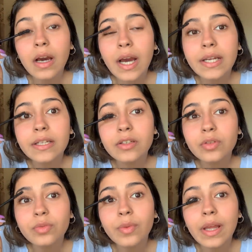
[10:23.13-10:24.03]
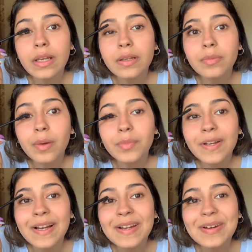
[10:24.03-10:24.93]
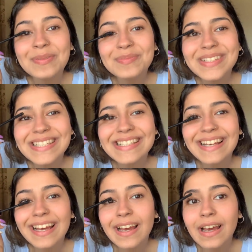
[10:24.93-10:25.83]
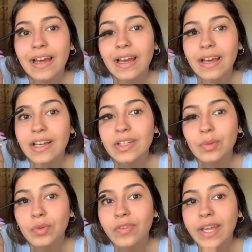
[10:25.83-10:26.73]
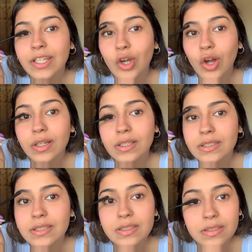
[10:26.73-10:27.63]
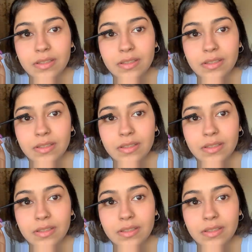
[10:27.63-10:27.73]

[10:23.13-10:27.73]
I didn't do well in my prelims, to be very honest.